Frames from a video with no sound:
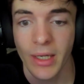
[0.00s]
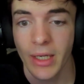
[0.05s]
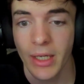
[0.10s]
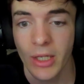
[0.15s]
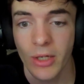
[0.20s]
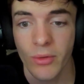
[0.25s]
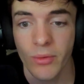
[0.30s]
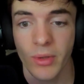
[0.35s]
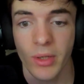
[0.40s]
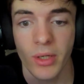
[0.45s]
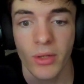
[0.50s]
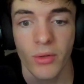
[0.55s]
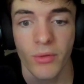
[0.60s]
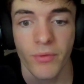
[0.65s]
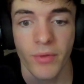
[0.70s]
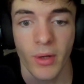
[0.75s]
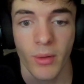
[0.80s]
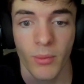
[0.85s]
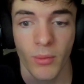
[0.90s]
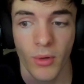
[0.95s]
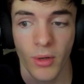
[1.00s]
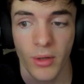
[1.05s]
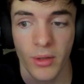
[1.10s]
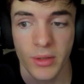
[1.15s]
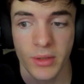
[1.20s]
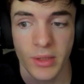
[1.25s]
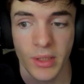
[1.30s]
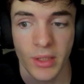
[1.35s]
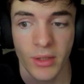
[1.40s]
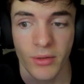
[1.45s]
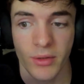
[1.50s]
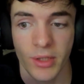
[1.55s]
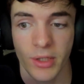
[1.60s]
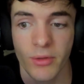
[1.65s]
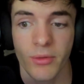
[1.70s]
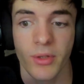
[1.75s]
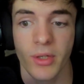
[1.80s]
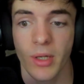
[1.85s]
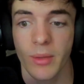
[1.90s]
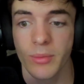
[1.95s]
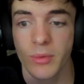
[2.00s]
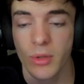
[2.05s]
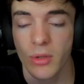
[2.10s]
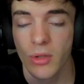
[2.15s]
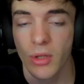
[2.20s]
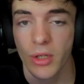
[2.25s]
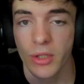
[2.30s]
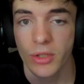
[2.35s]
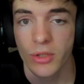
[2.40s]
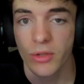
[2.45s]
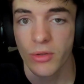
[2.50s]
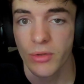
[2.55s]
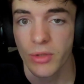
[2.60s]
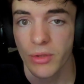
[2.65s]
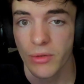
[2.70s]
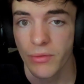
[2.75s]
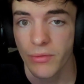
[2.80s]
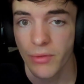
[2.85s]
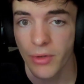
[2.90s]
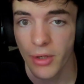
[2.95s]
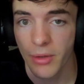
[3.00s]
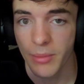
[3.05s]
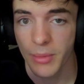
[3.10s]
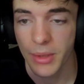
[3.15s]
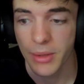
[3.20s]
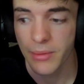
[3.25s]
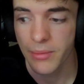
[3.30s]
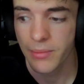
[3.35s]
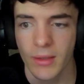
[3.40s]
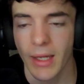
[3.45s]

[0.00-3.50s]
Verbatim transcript: integrated NuFi wallets, and are gearing up to launch their yield farming.